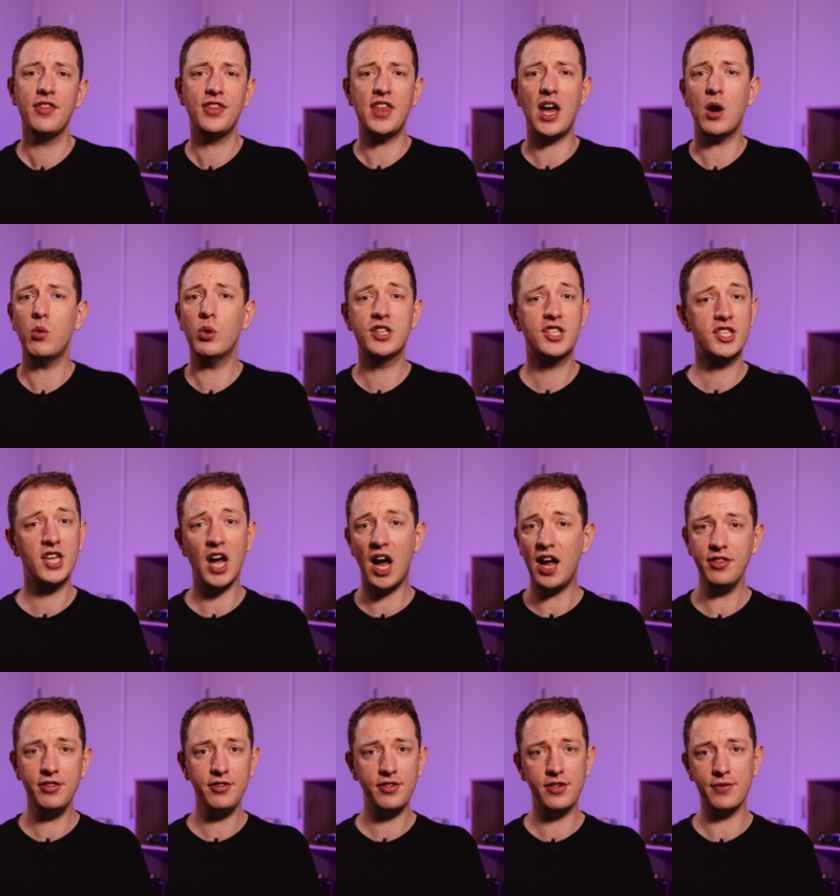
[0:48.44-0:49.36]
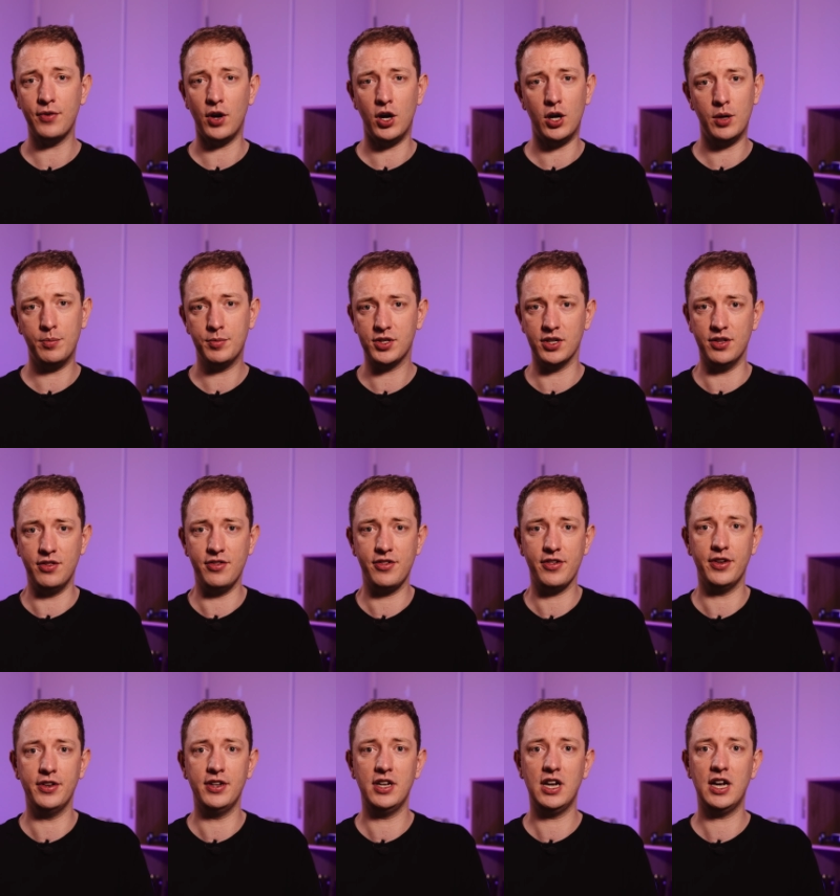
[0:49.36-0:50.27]
There were tons of
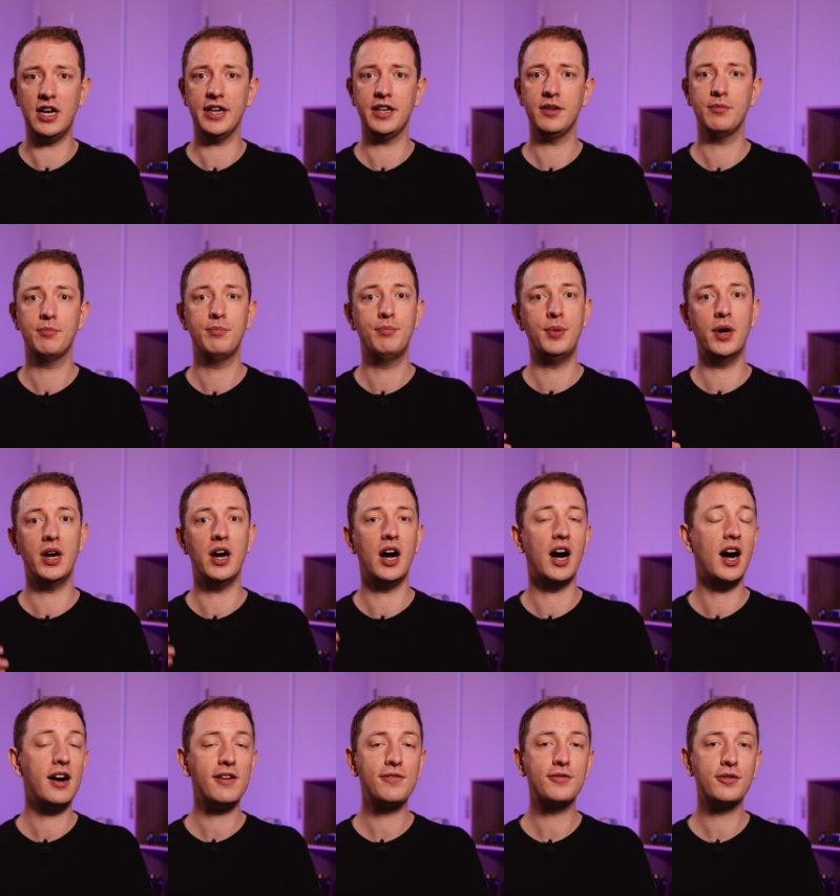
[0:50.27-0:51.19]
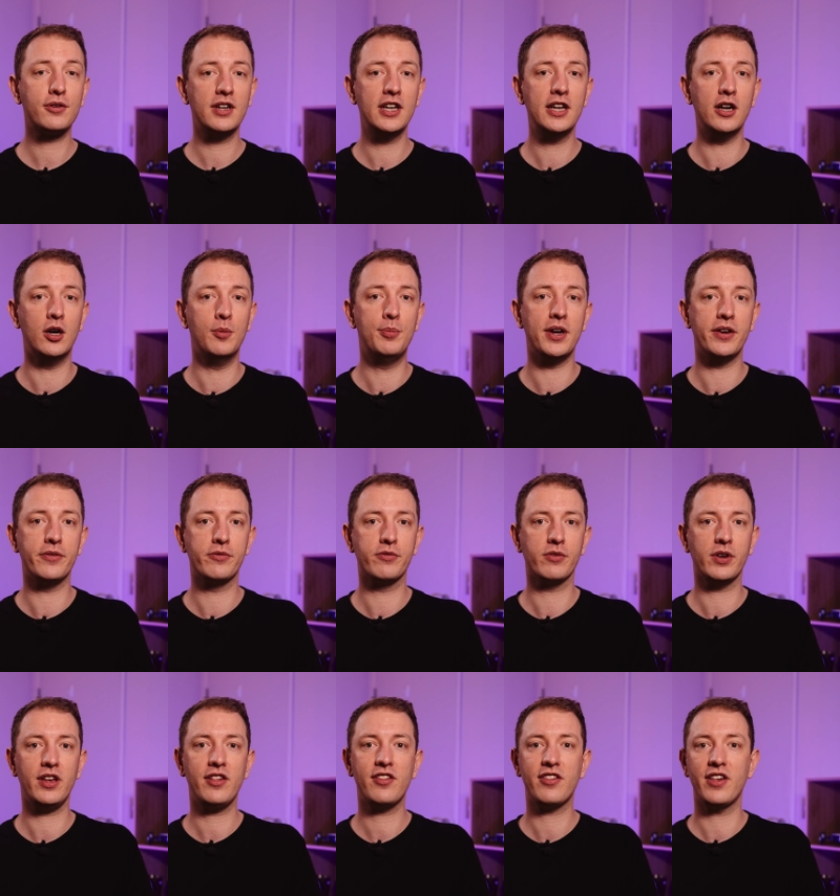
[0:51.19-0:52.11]
options online, but after a little bit
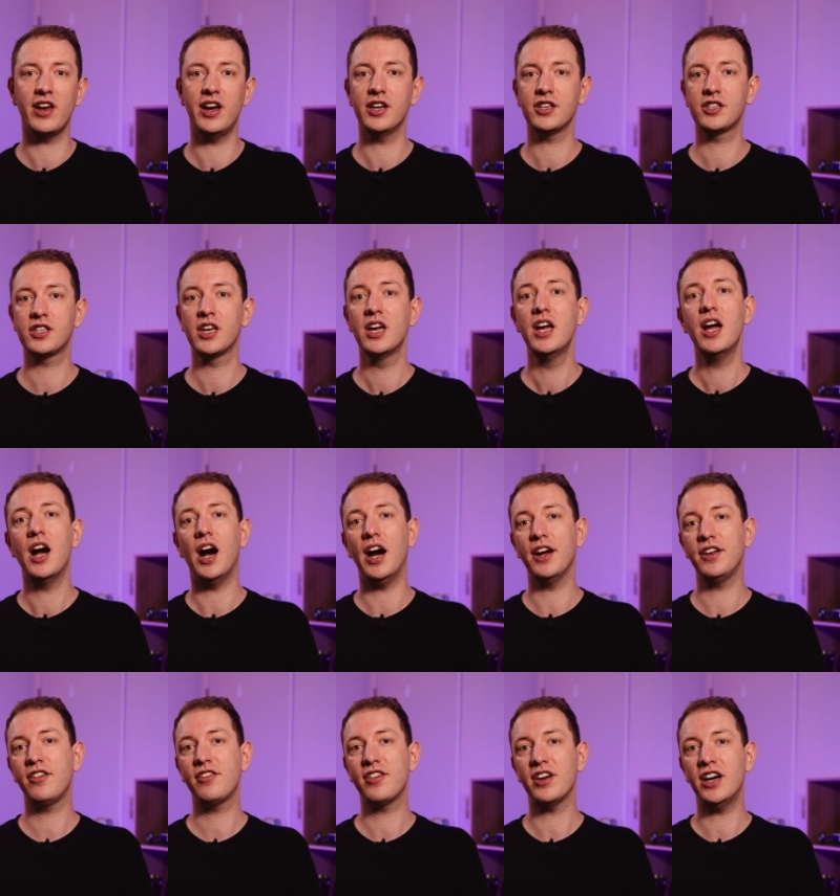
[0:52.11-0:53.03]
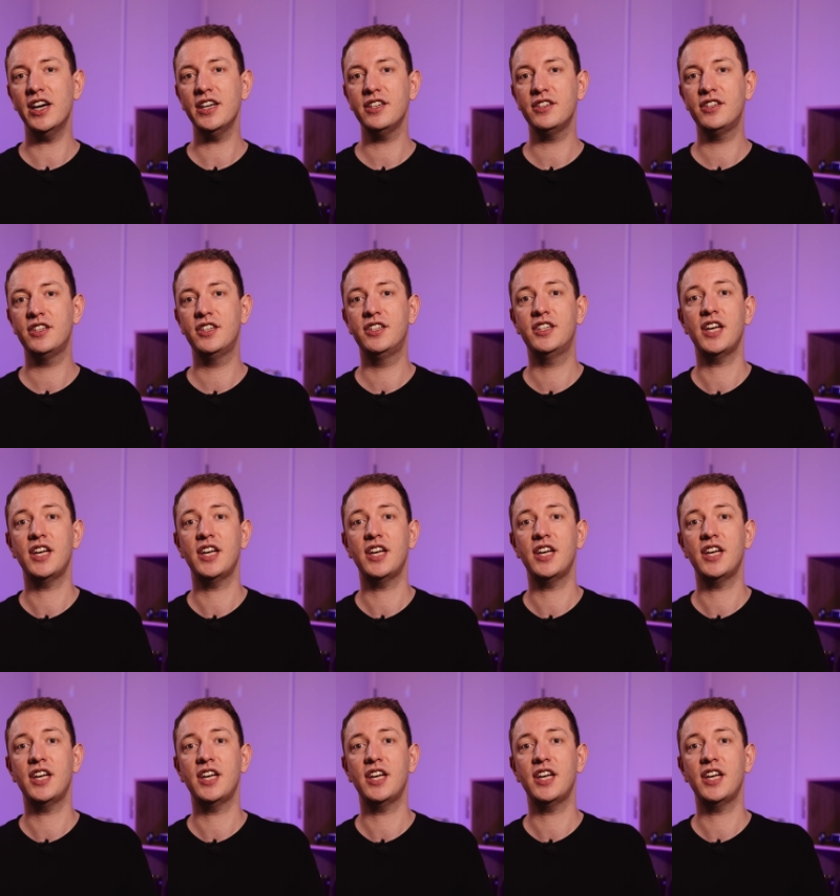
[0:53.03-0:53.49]
of research, I decided to